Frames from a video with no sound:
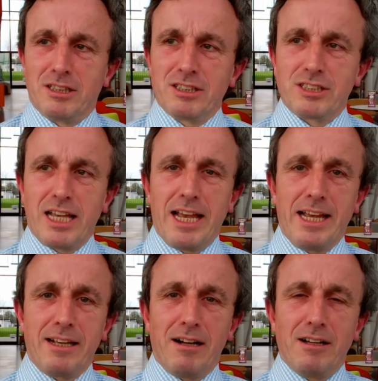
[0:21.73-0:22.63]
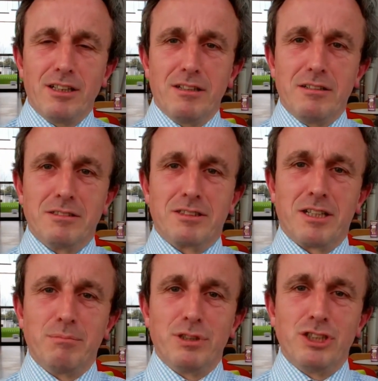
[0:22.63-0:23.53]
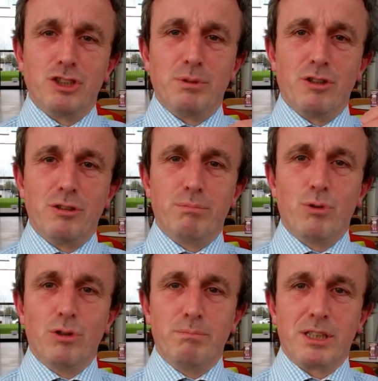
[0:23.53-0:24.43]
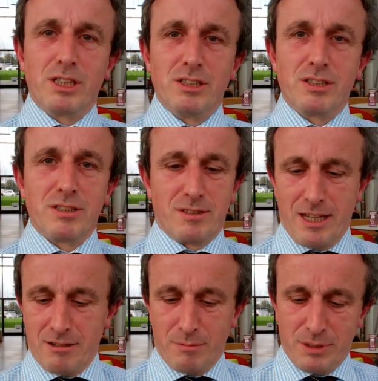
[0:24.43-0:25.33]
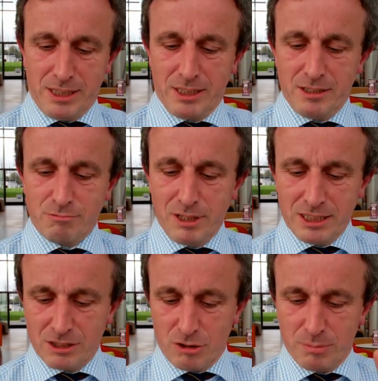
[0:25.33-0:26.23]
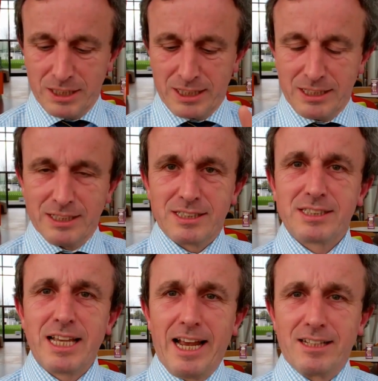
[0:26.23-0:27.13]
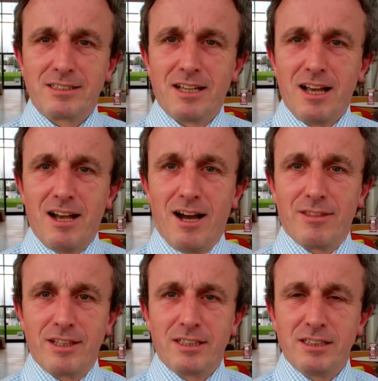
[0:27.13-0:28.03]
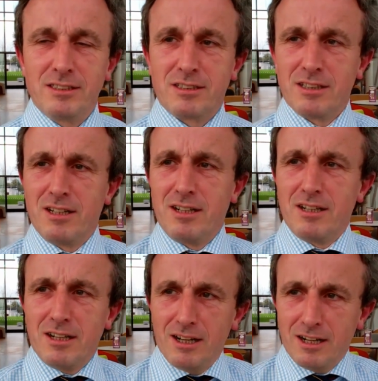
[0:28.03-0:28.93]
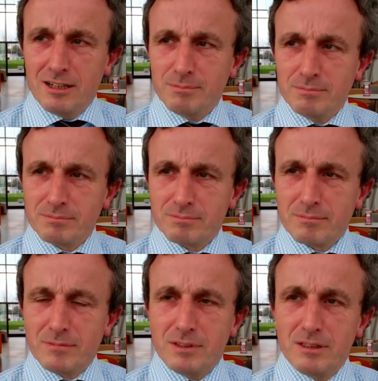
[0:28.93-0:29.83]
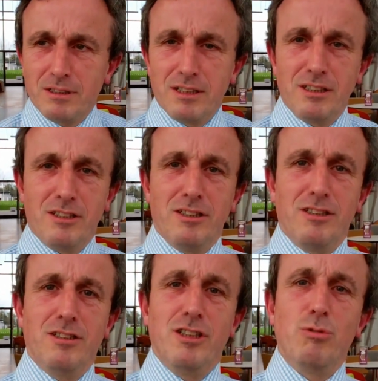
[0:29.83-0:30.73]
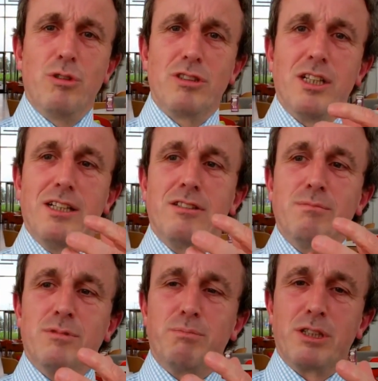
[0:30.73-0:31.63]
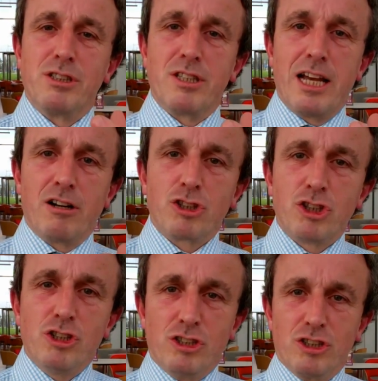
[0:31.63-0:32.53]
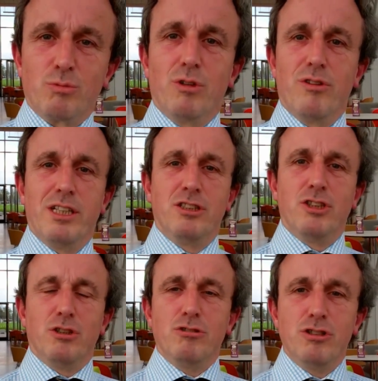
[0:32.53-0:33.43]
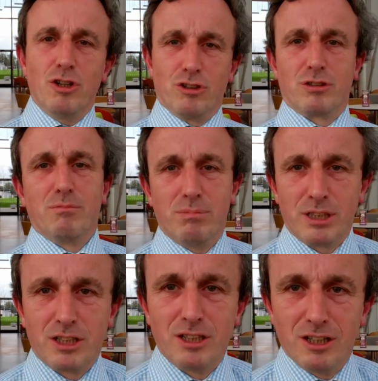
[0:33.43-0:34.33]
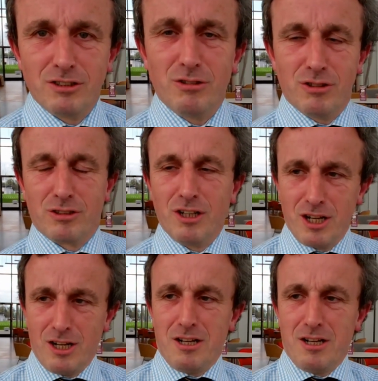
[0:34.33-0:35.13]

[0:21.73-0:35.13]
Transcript: just saying somebody should be on the board because they're a particular race or a particular sex, yep. I think is... Um, you want them to, because they are good at what they do, not because, not